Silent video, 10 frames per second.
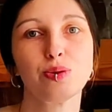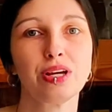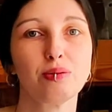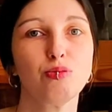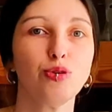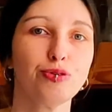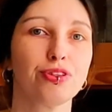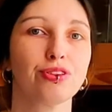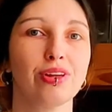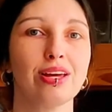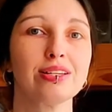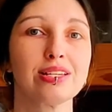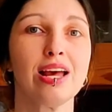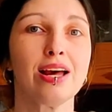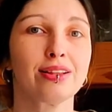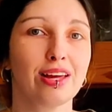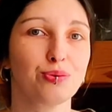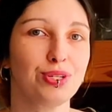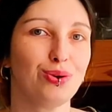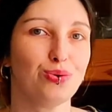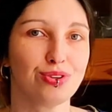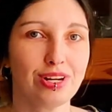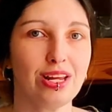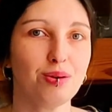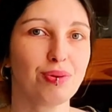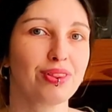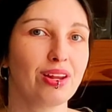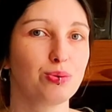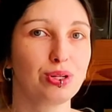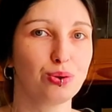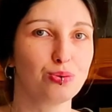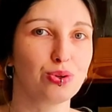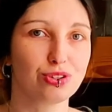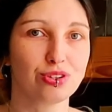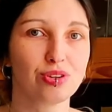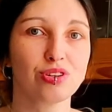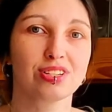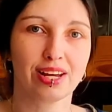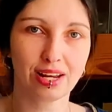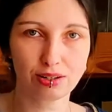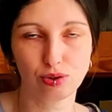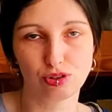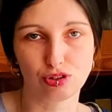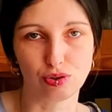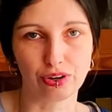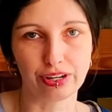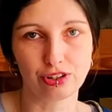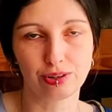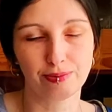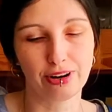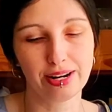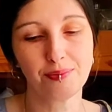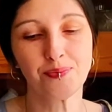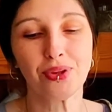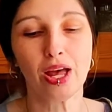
we can move the things that we don't need but that we don't want to toss into storage, right?